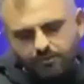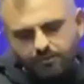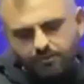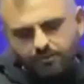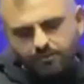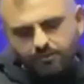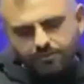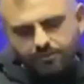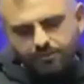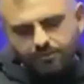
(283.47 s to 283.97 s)

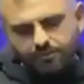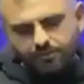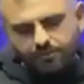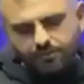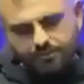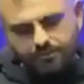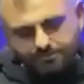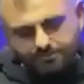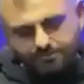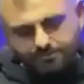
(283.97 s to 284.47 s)
then
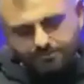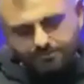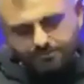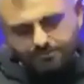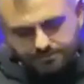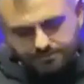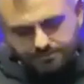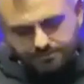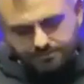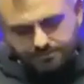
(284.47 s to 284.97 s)

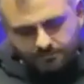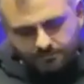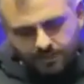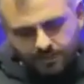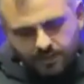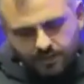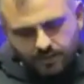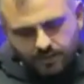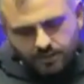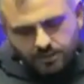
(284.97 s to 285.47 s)

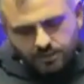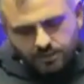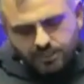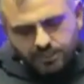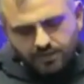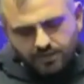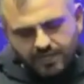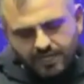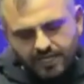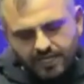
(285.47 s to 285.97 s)
shall
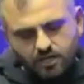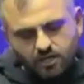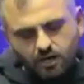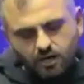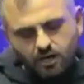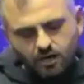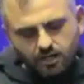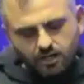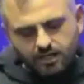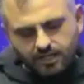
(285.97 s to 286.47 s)
they call
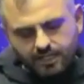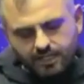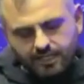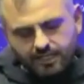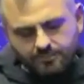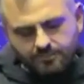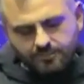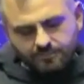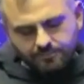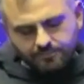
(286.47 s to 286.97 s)
on
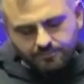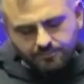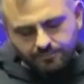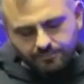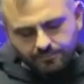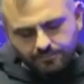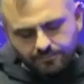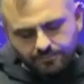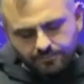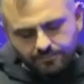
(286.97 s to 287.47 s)
him
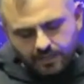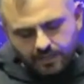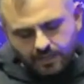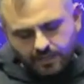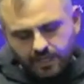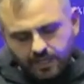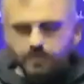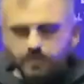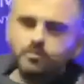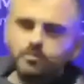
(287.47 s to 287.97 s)

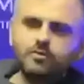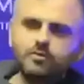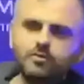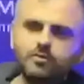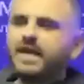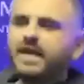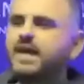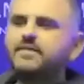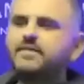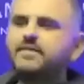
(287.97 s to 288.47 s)
in whom they
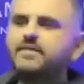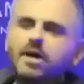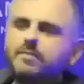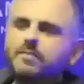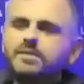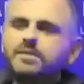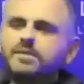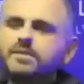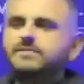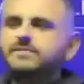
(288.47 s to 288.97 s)
have not
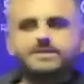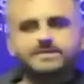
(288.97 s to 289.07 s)
believed?